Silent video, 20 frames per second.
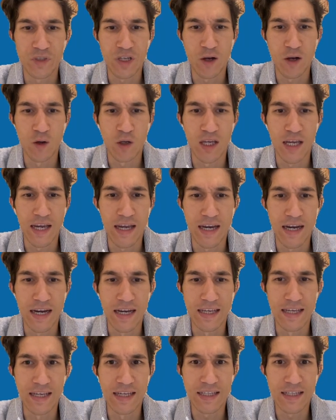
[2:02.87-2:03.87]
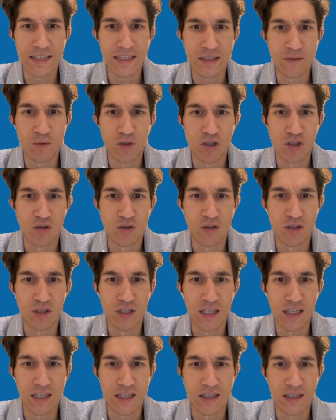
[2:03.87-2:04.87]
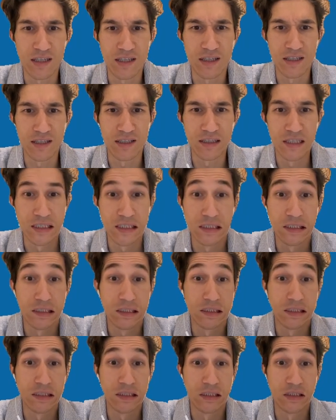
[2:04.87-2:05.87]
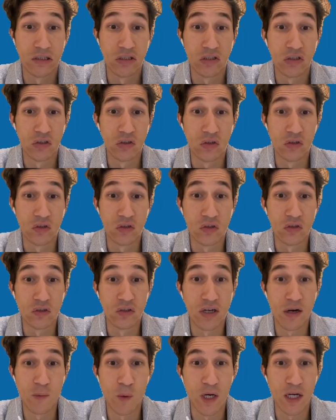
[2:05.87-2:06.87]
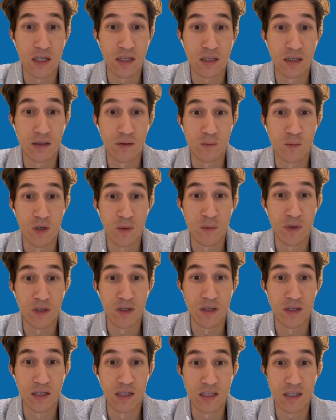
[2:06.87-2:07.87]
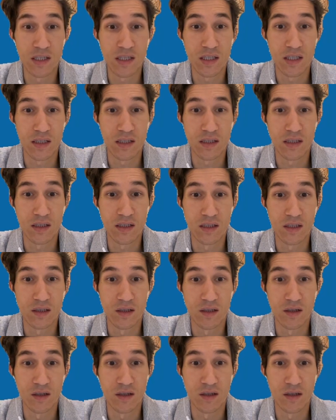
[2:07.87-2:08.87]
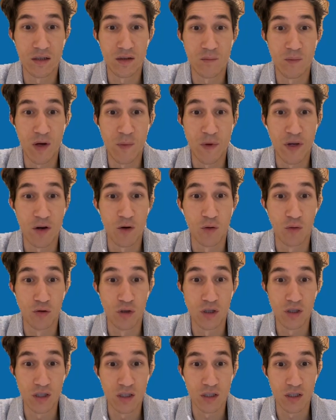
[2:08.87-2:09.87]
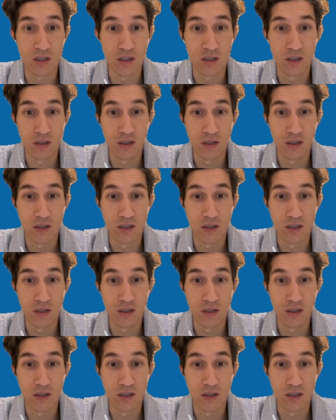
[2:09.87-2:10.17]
Okay, I guess I'm just gonna take. Uh, oh wait, maybe this, or maybe oh this.